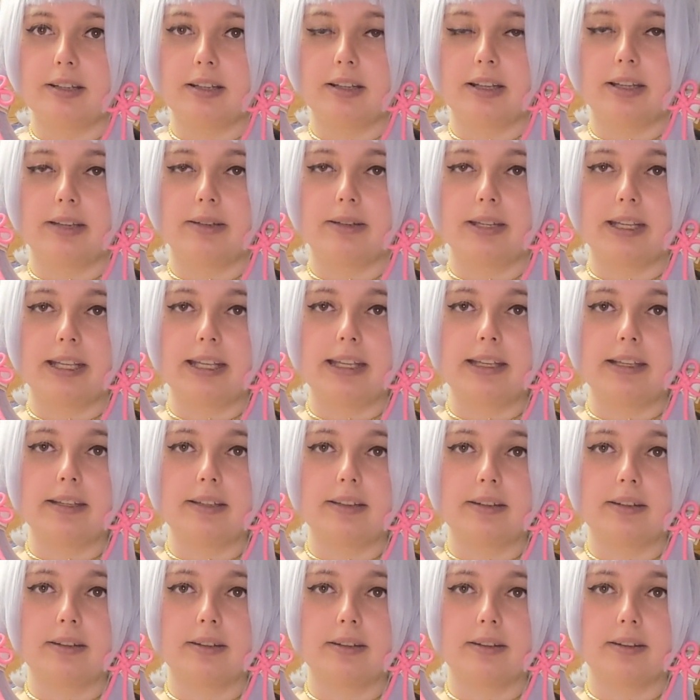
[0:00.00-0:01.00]
and
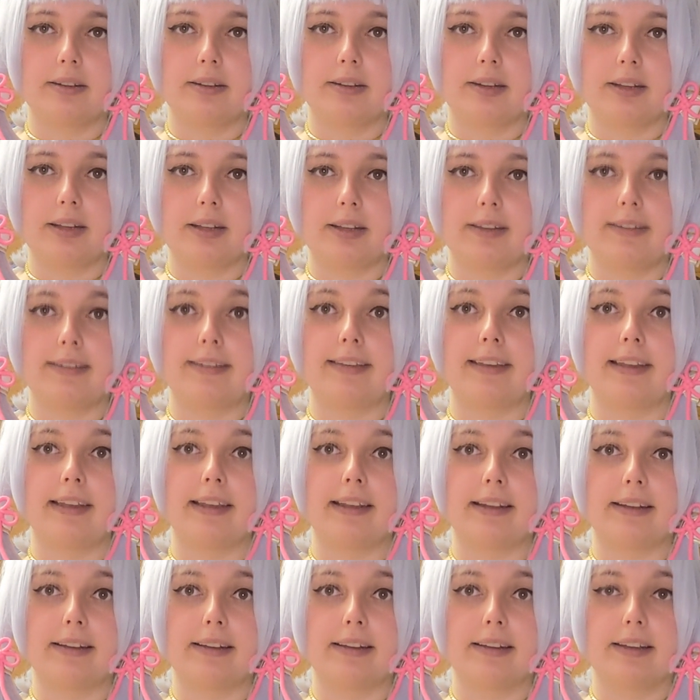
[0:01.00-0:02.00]
eat and
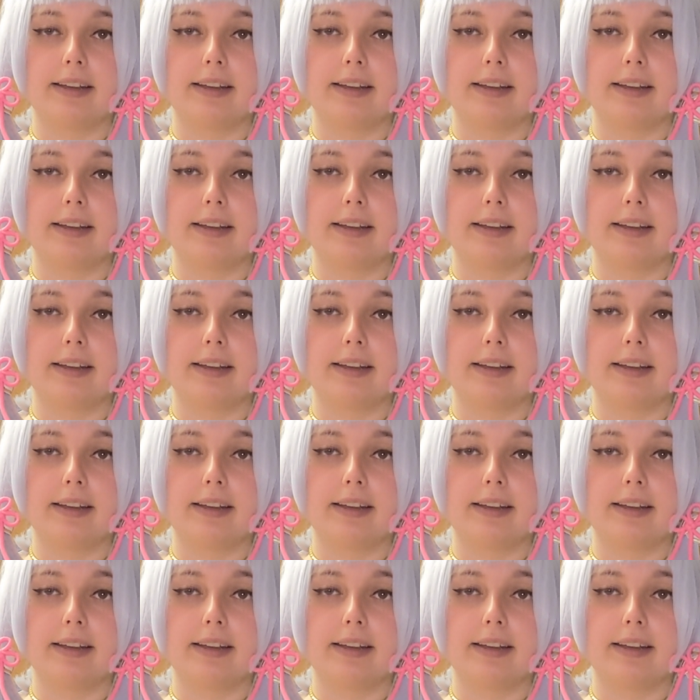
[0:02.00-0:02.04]
sit.